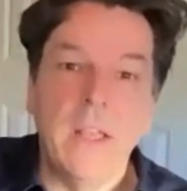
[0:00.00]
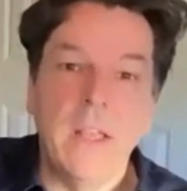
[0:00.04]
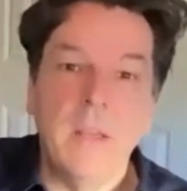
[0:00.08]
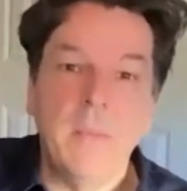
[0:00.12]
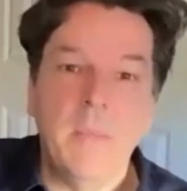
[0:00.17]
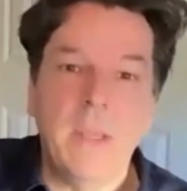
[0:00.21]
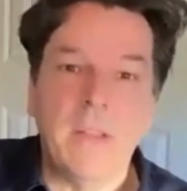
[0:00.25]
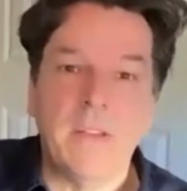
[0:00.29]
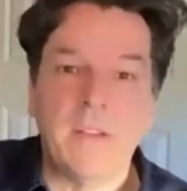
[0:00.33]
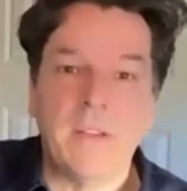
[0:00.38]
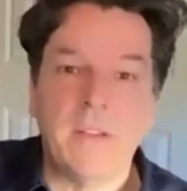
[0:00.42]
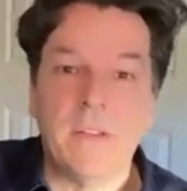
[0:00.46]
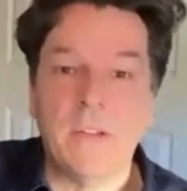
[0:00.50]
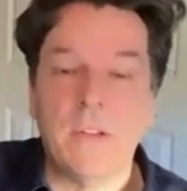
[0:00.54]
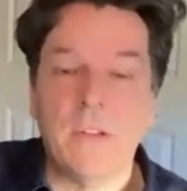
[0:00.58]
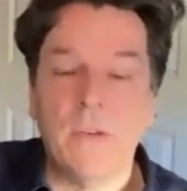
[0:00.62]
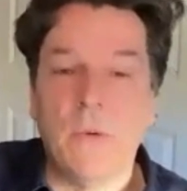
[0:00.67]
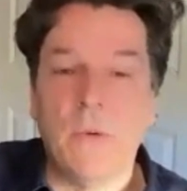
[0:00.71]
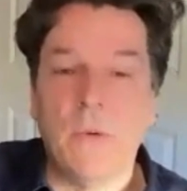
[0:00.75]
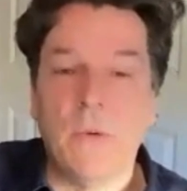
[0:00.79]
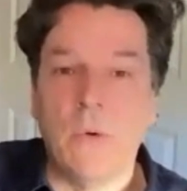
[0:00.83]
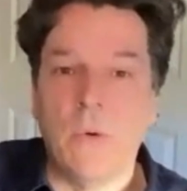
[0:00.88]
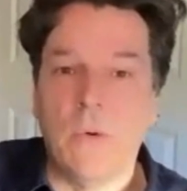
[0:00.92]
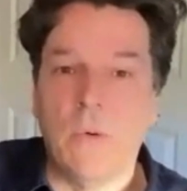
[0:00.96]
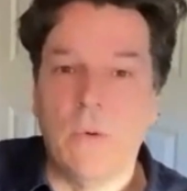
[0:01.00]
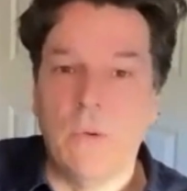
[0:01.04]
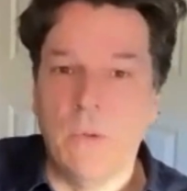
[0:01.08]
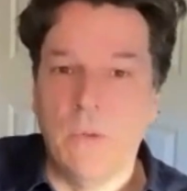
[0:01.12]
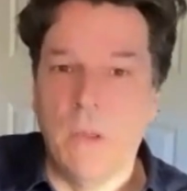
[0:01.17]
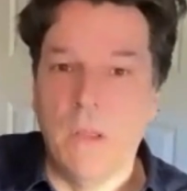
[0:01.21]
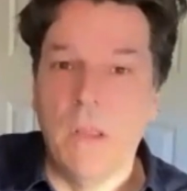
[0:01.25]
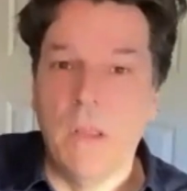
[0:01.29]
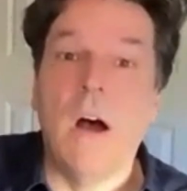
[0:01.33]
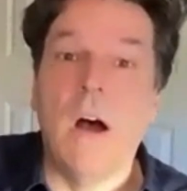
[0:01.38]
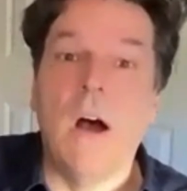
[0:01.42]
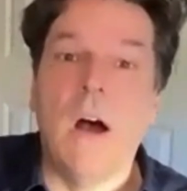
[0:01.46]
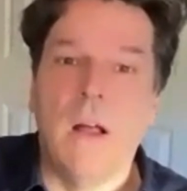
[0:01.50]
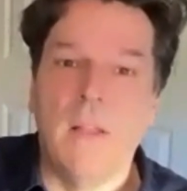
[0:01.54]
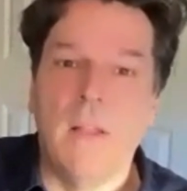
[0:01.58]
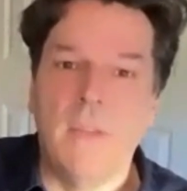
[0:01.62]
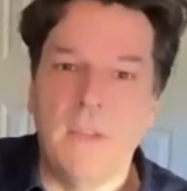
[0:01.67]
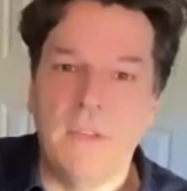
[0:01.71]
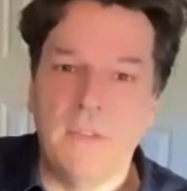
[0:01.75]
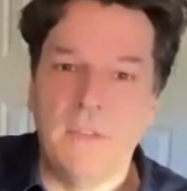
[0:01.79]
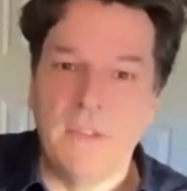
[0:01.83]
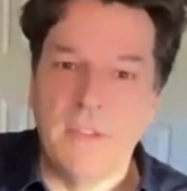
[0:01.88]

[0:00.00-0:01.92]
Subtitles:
because there's an old law that